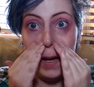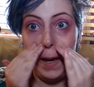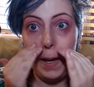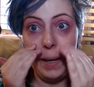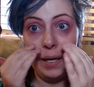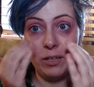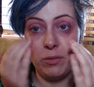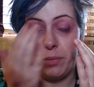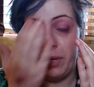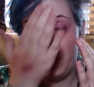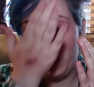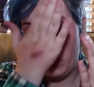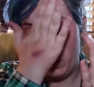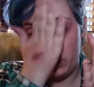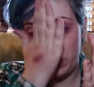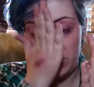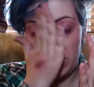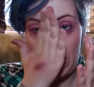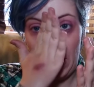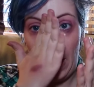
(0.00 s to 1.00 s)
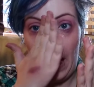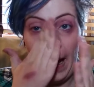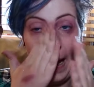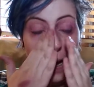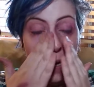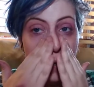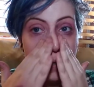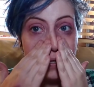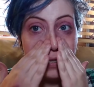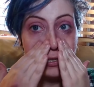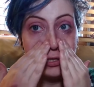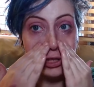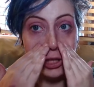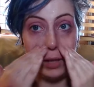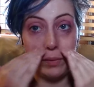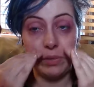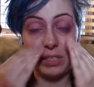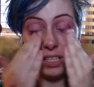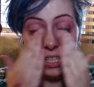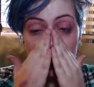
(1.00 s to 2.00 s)
and my nose. I get
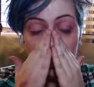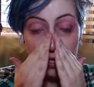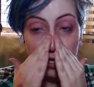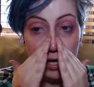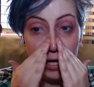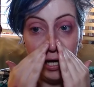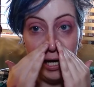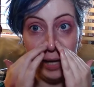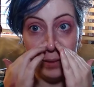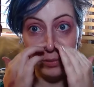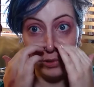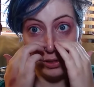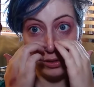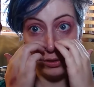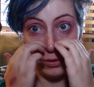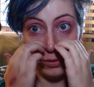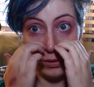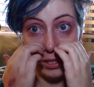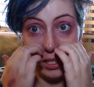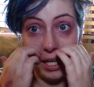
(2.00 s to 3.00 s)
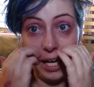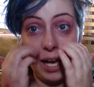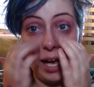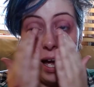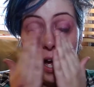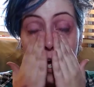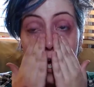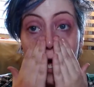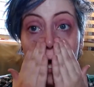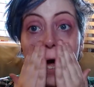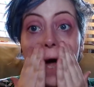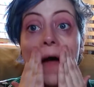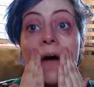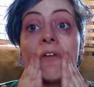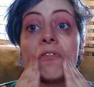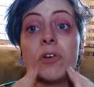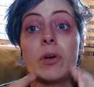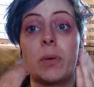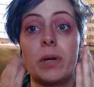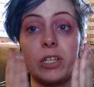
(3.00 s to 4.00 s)
chapped skin absolutely
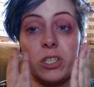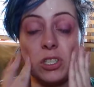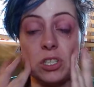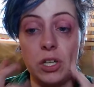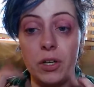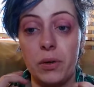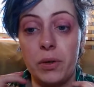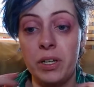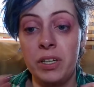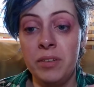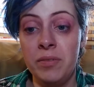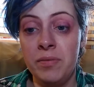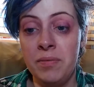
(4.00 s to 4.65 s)
everywhere. So